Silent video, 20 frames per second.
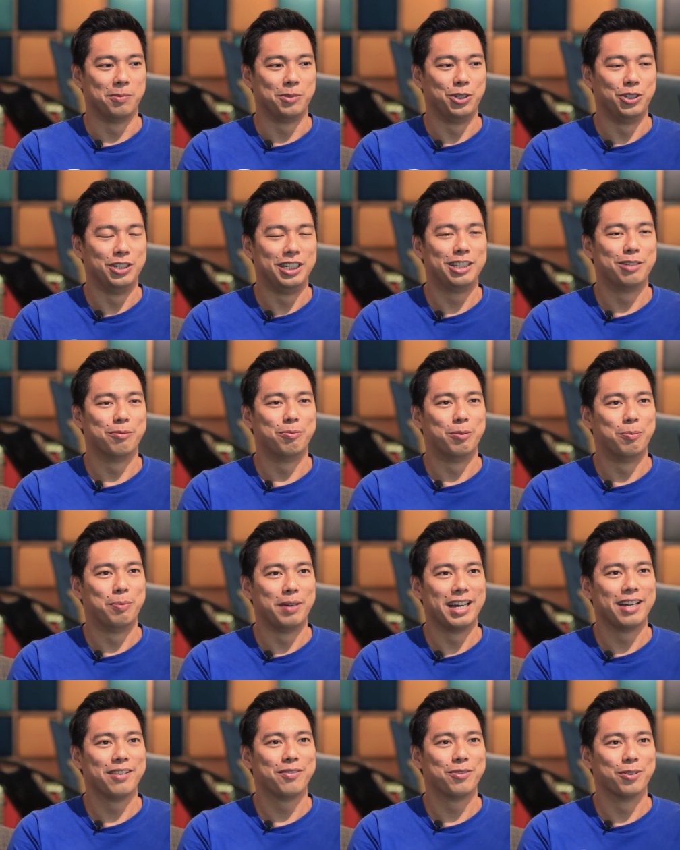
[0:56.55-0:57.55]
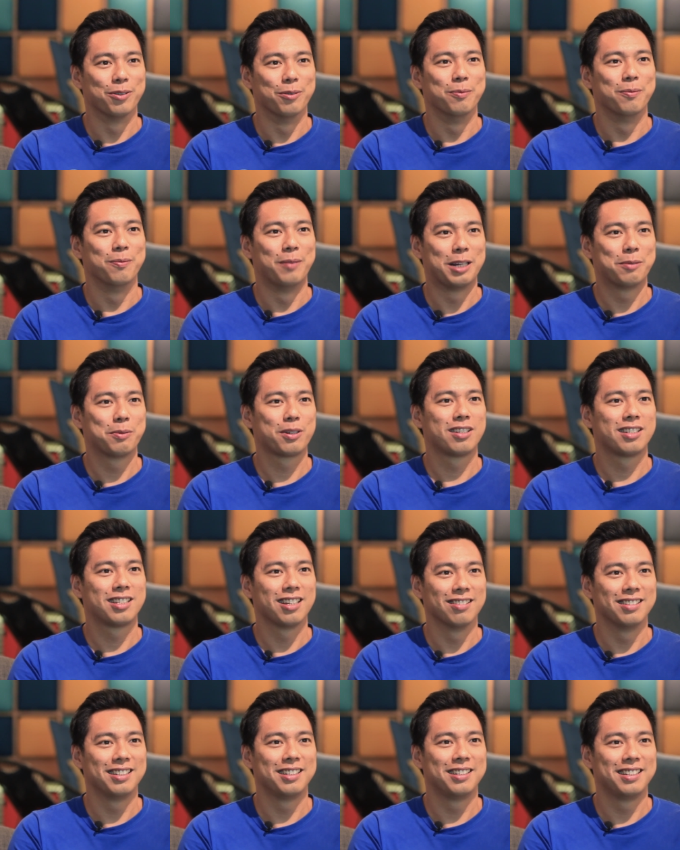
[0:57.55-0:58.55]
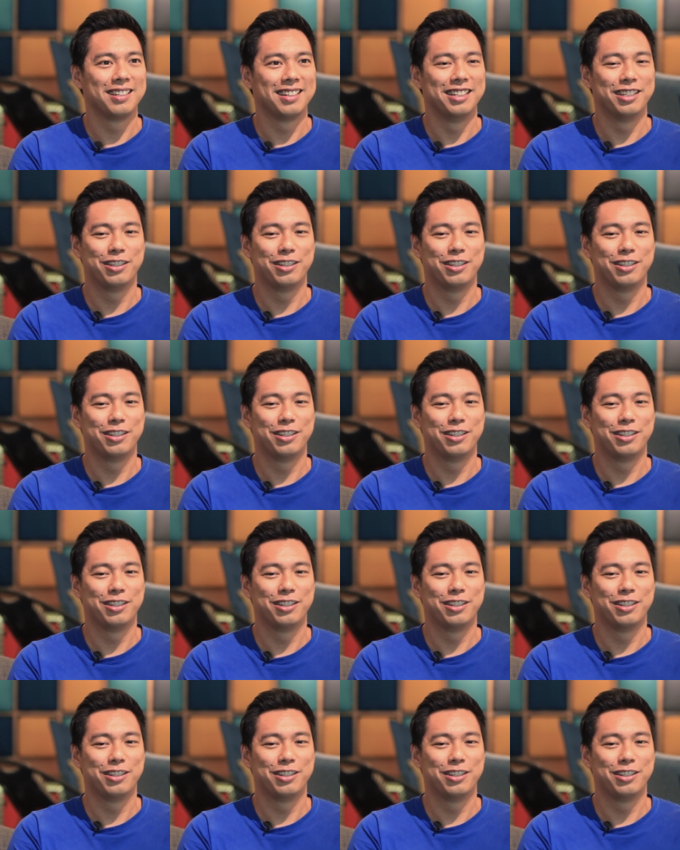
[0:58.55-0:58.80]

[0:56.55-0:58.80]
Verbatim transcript: you need to prepare for management consulting